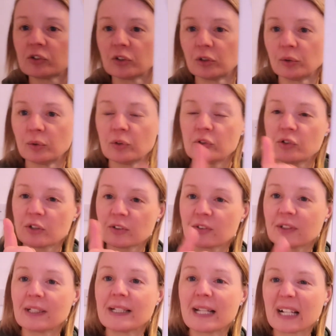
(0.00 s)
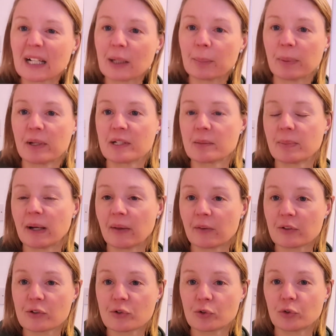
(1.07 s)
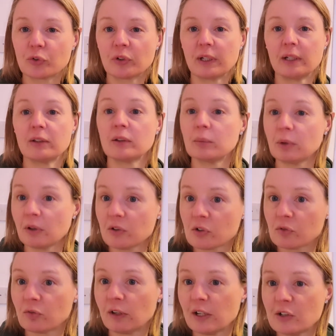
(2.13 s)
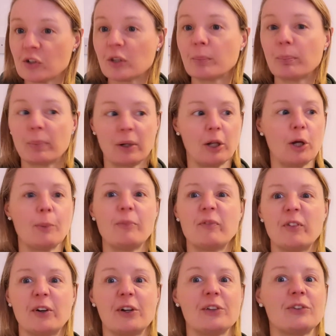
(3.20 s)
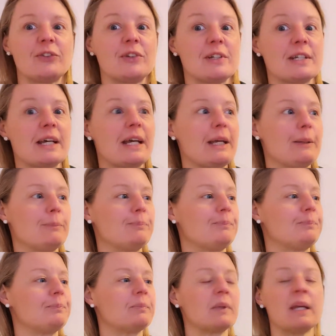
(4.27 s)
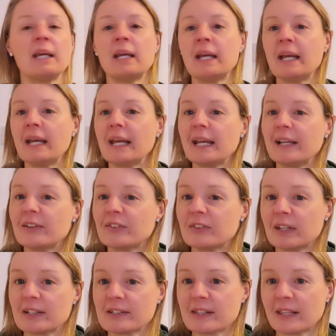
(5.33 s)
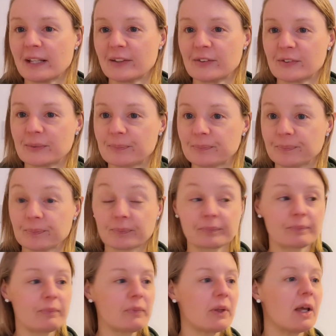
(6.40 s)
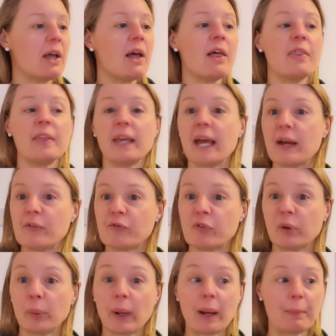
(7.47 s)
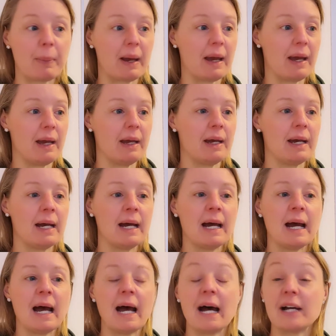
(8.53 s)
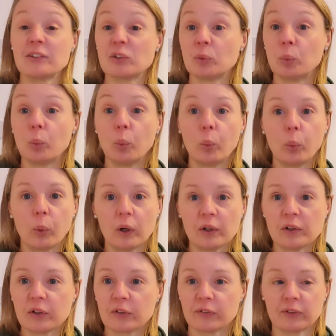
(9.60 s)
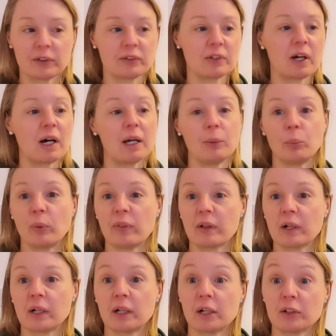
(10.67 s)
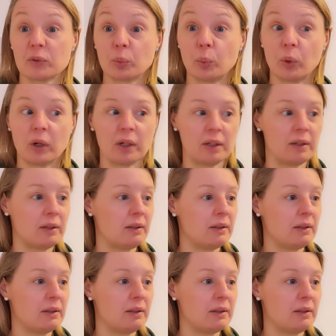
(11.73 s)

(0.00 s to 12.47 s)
you just a little bit about the story. So I'm going to read you the blurb first today. It says this: The Everywhere Bear has a wonderful time with Class 1.